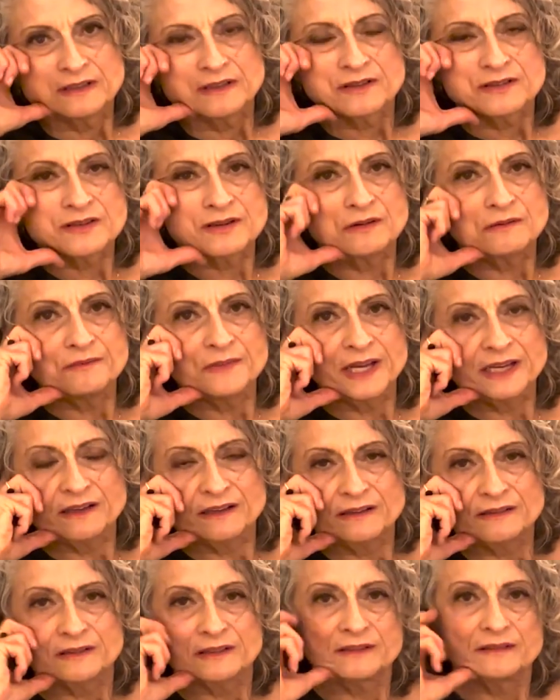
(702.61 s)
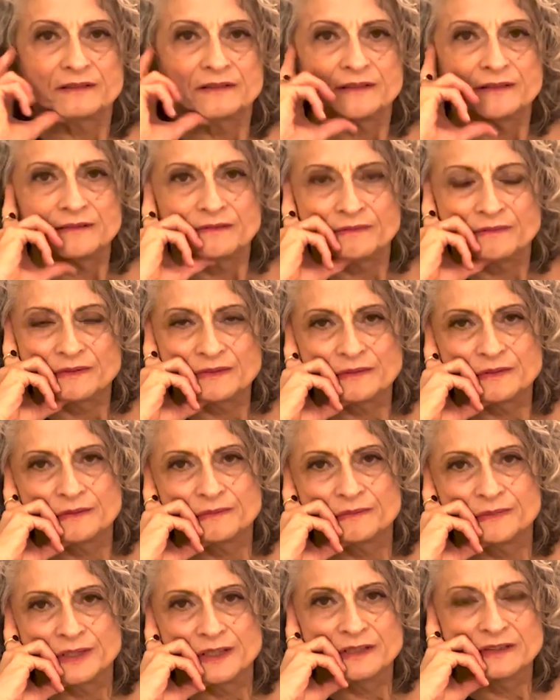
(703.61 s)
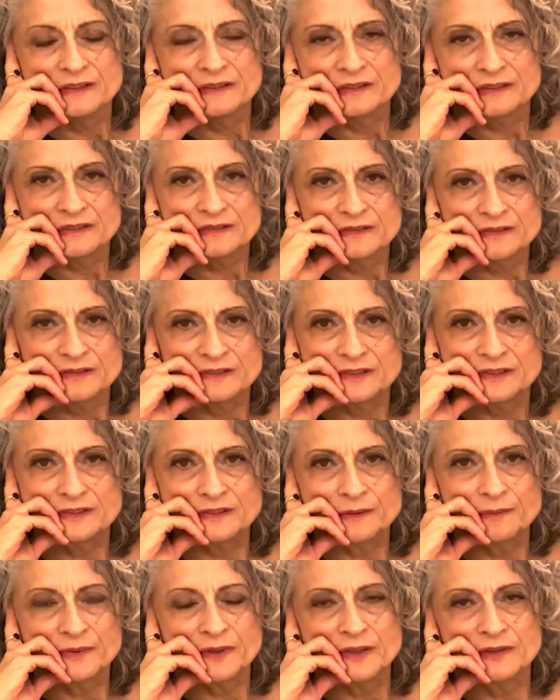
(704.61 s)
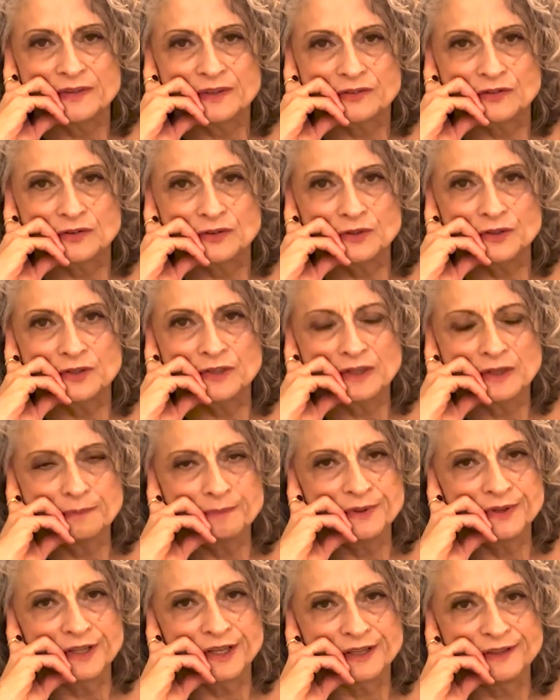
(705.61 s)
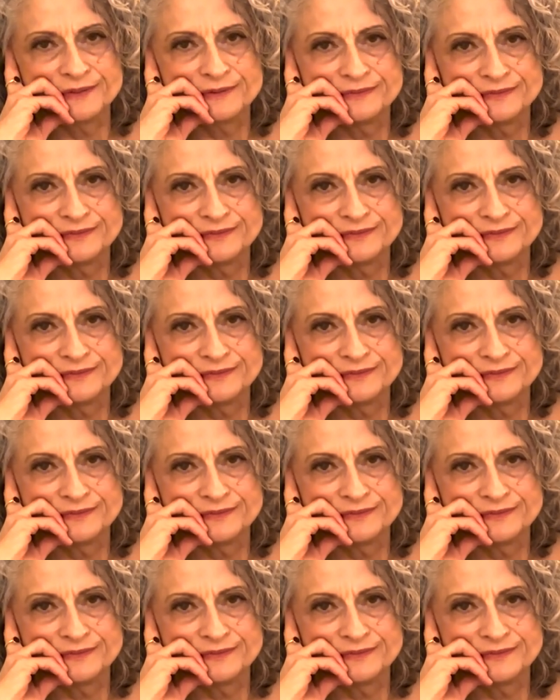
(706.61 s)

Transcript: So make it be something that's good company.